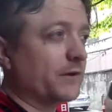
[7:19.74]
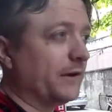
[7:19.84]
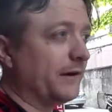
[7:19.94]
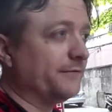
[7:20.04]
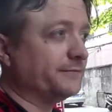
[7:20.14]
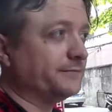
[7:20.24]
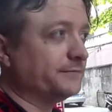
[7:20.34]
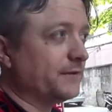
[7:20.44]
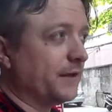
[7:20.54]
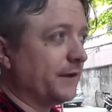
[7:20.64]
I
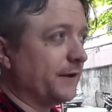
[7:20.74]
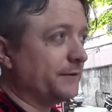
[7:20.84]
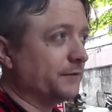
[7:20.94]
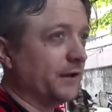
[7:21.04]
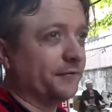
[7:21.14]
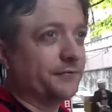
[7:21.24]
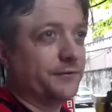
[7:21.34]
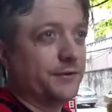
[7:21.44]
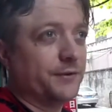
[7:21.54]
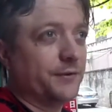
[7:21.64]
left
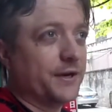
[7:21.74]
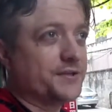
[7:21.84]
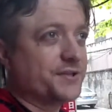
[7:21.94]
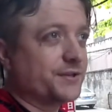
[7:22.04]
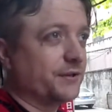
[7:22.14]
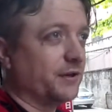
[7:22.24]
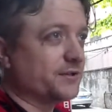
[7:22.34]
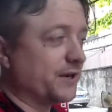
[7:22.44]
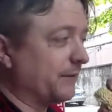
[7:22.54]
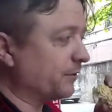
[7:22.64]
the US a long
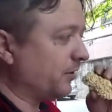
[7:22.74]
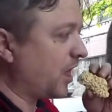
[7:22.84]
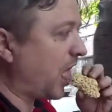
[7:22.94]
time ago